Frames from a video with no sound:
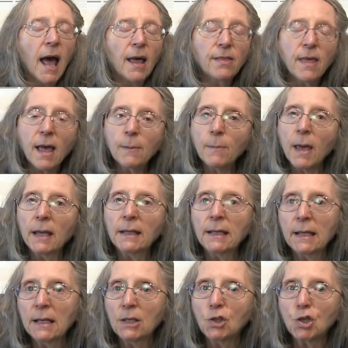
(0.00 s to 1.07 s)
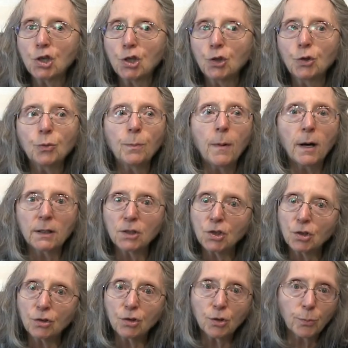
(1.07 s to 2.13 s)
and they may need to
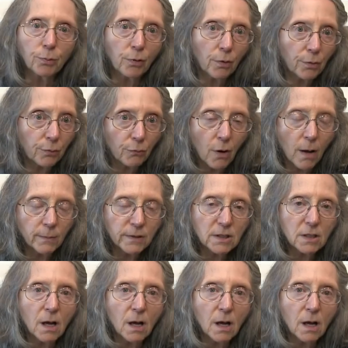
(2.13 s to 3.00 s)
monitor your prothrombin